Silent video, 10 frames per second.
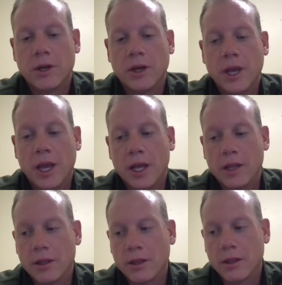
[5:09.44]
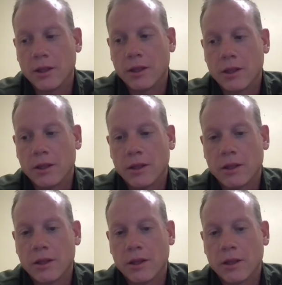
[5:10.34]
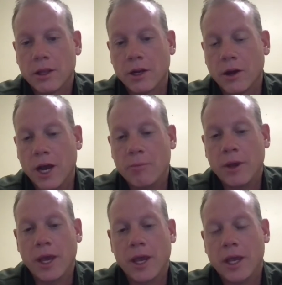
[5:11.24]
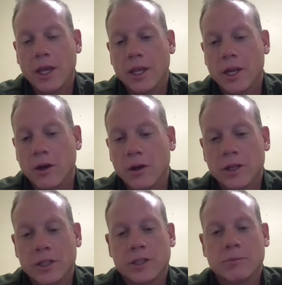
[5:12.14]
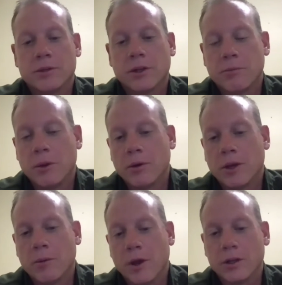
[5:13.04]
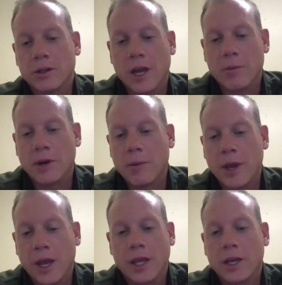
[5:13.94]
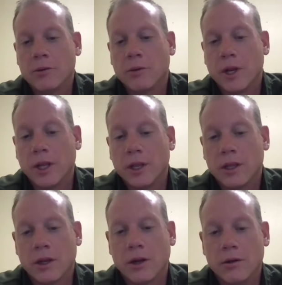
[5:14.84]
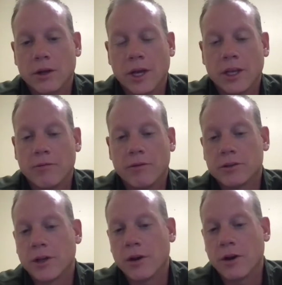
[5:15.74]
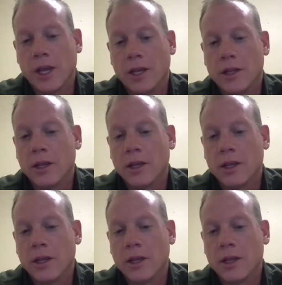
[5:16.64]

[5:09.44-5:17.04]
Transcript: And, you know, I pay, you know, it's absurd. People give me a hard time, but I pay 80-20, you know, I give the trainer 80,